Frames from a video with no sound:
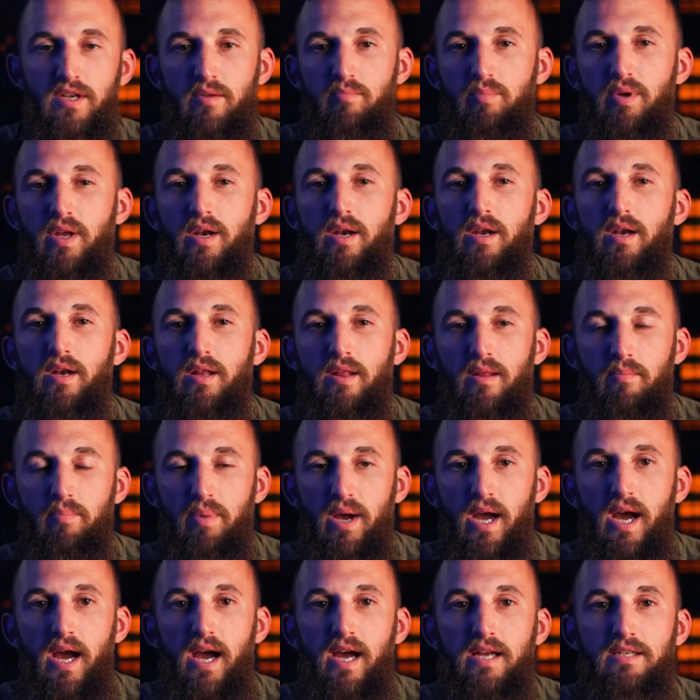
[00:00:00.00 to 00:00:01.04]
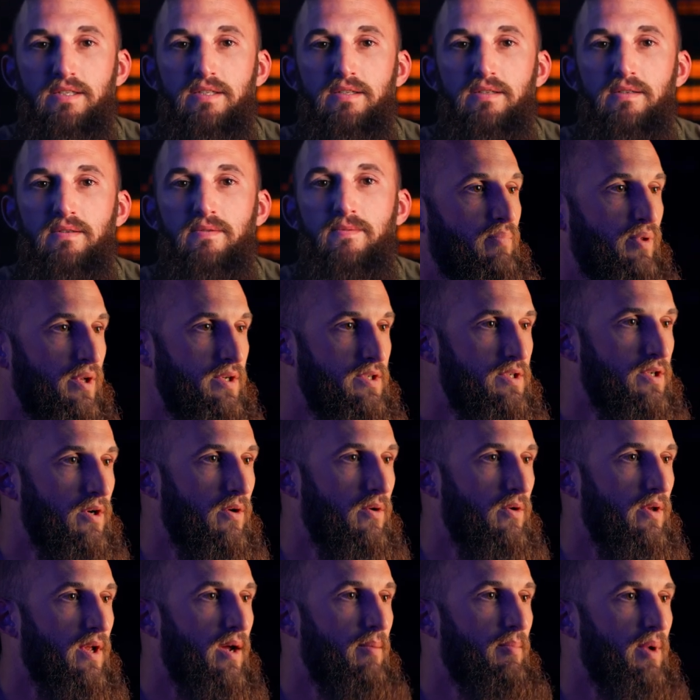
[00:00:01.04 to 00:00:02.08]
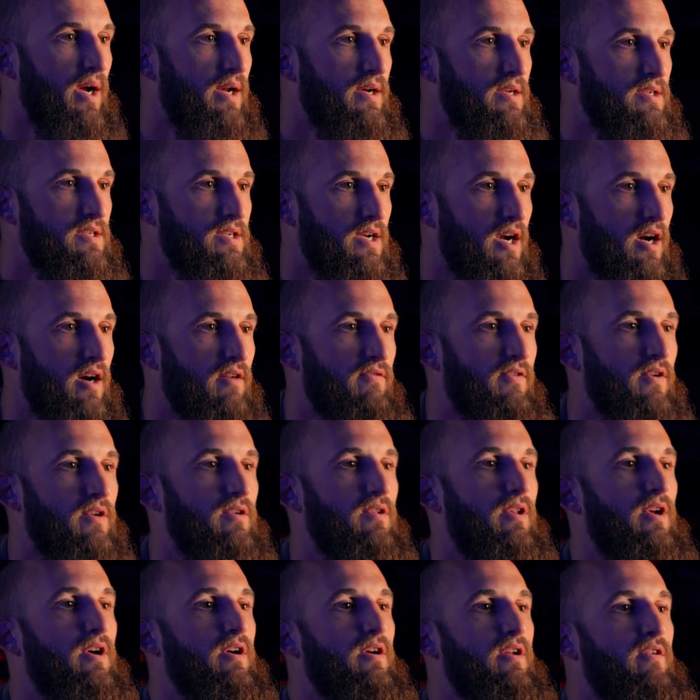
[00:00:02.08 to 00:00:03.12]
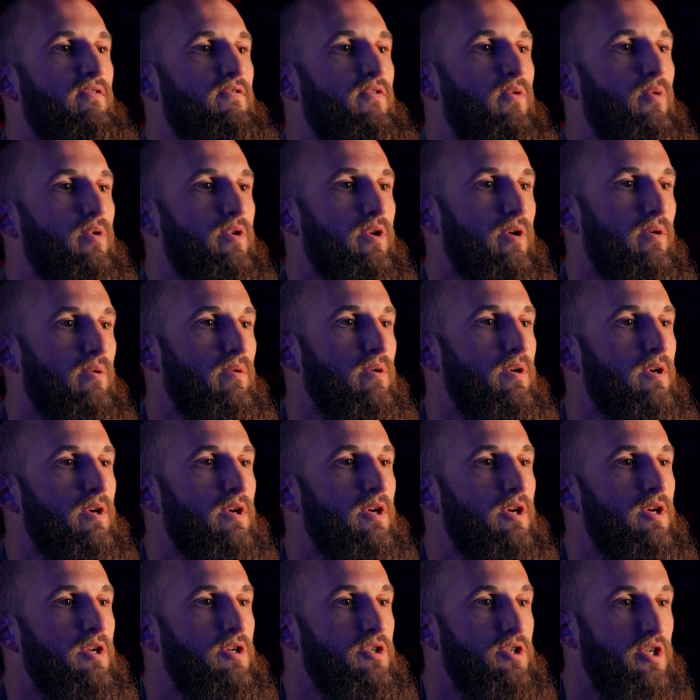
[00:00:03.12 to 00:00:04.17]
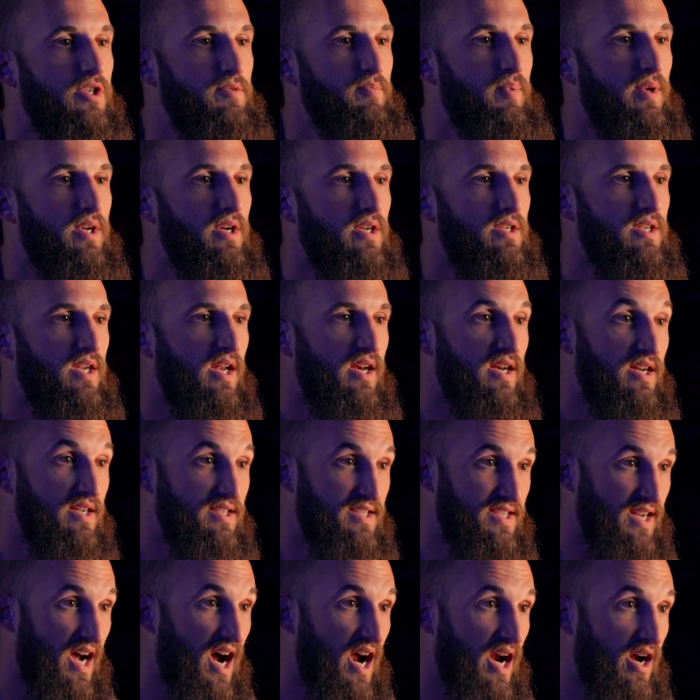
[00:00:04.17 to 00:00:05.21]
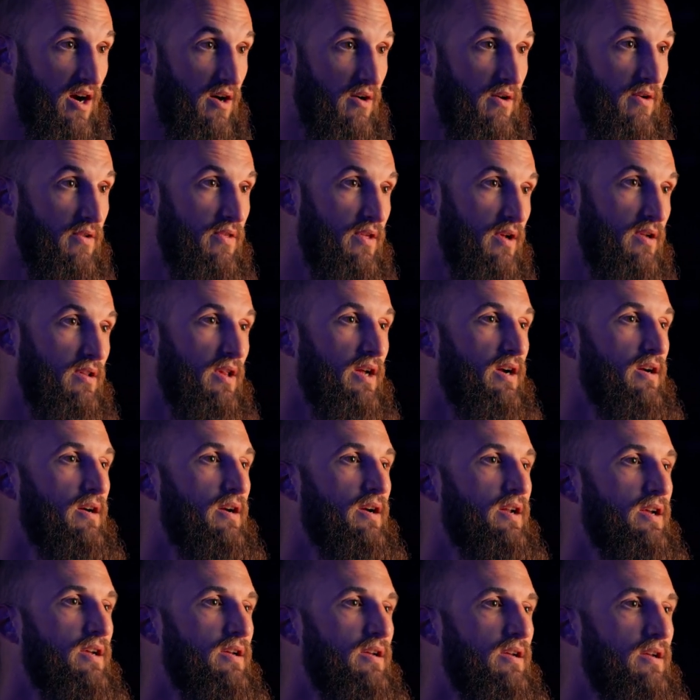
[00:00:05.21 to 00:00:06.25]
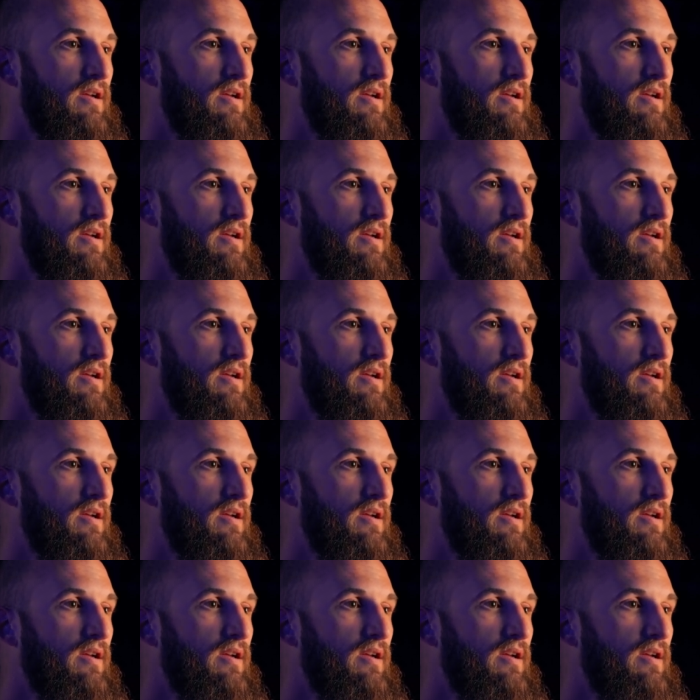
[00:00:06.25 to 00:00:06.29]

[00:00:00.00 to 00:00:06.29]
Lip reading: I've been in the past. Please don't let my desire for clarity fool you. Just because I desire the clarity,